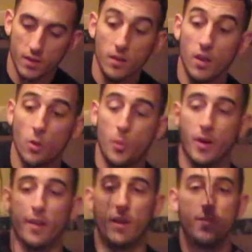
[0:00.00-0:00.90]
Another
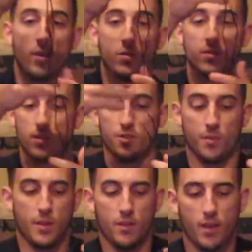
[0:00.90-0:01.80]
pair of headphones, because I
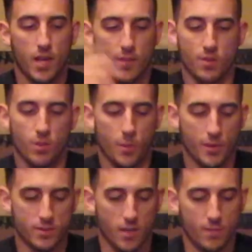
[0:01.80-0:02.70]
mean you can't have too many
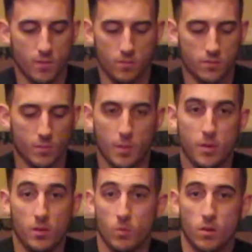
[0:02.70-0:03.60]
pairs of headphones. Maybe
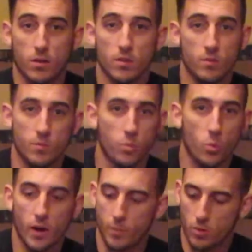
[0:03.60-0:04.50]
you want to
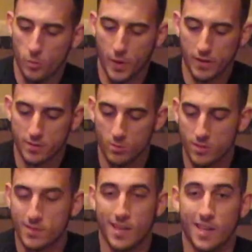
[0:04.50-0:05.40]
wear both pairs at
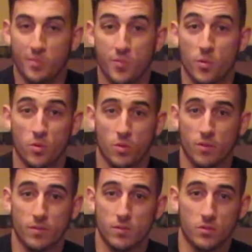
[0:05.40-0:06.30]
one time
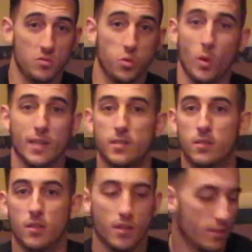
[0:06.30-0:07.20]
for twice
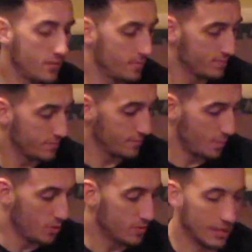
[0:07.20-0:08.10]
the
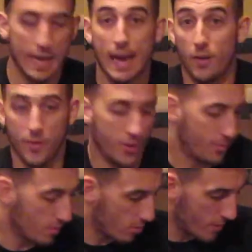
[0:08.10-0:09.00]
music. I
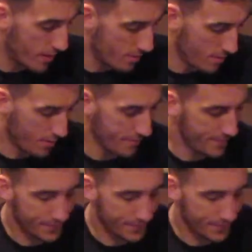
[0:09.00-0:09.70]
don't know why they're in here.